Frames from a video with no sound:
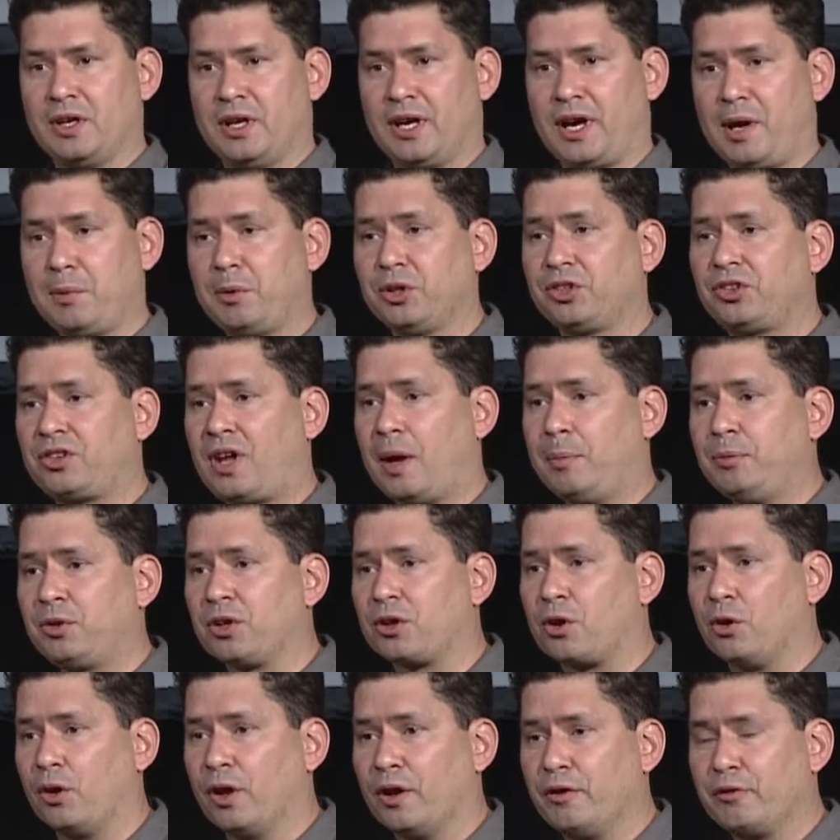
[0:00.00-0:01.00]
And I was
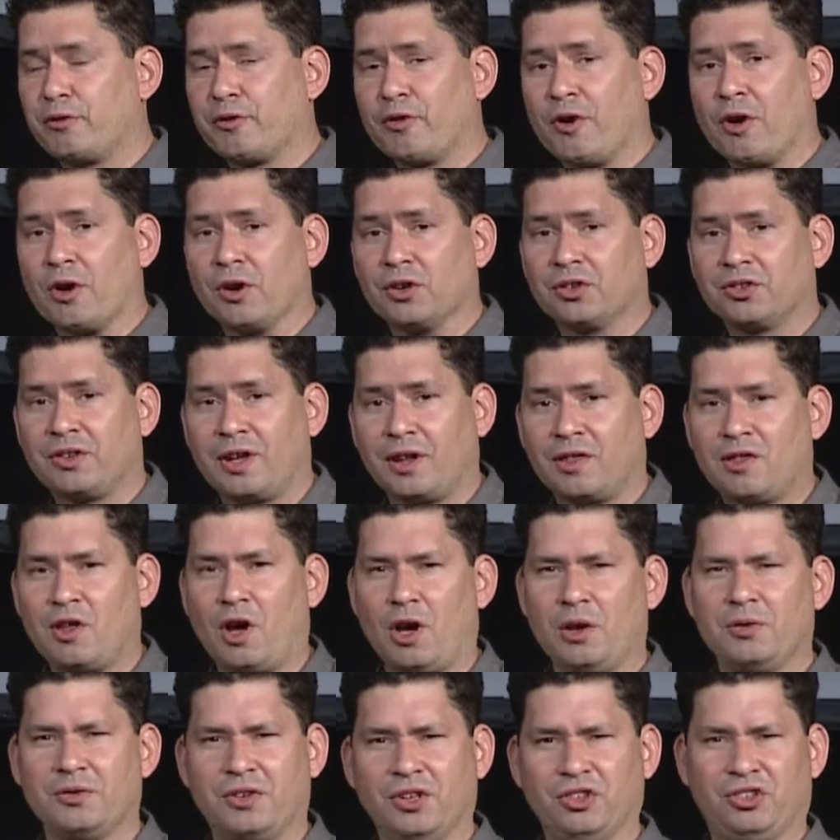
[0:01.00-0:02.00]
skeptical at first. I
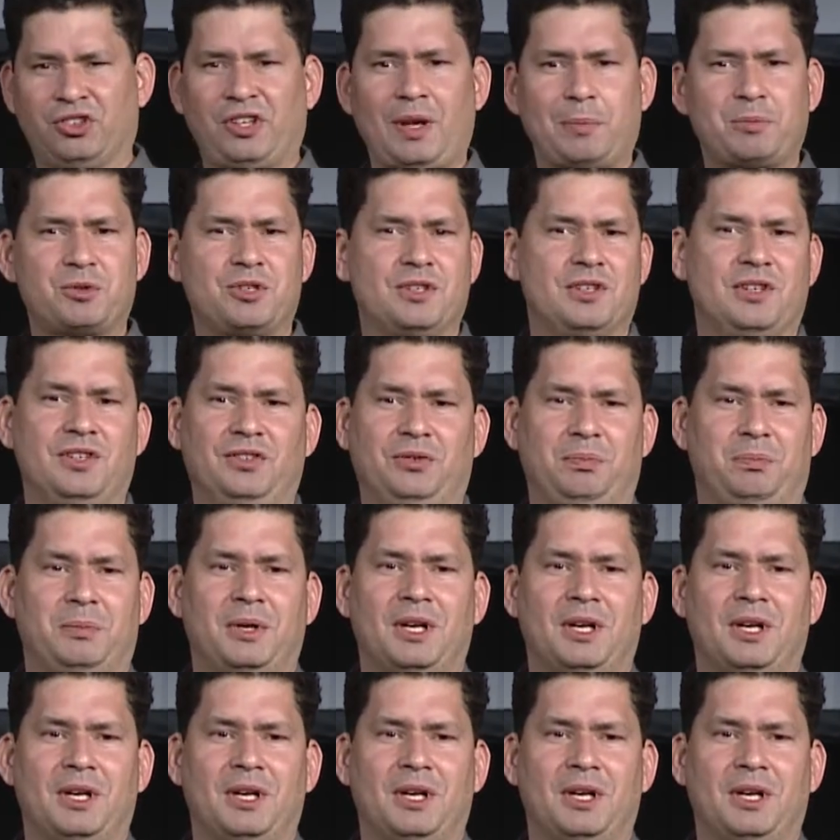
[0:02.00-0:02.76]
thought deception is,